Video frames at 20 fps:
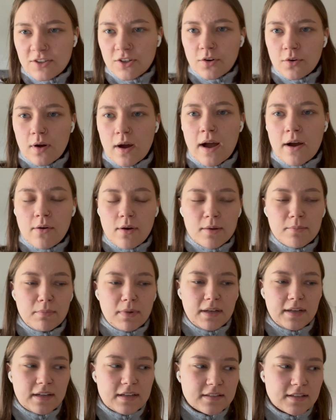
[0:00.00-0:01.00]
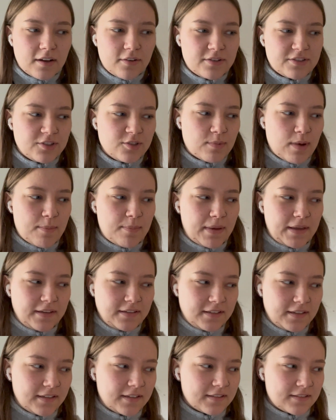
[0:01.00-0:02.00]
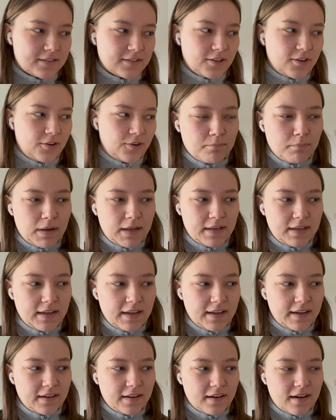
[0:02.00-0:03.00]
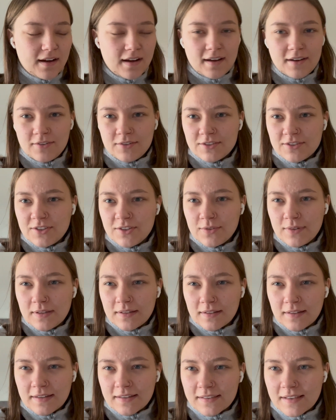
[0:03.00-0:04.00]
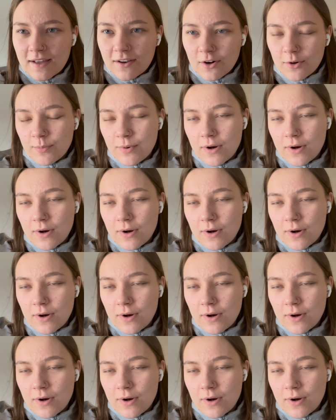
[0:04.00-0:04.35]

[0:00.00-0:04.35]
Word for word: you know how on Mondays I always do my painting? So Monday I was doing like that art